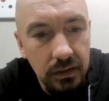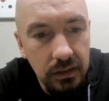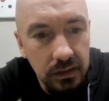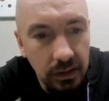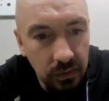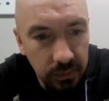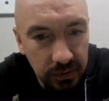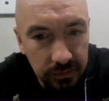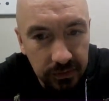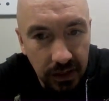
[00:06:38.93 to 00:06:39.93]
Then that would be a
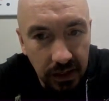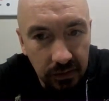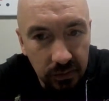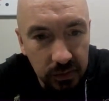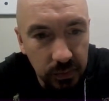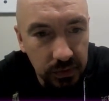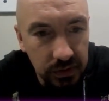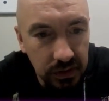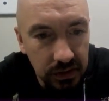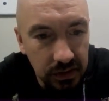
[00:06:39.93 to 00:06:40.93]
5, which puts
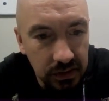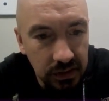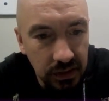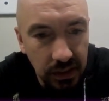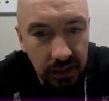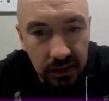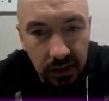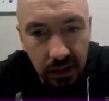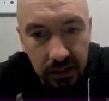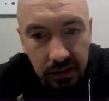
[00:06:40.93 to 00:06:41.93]
this as an 8,
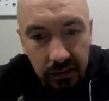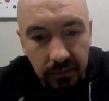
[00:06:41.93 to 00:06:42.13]
9.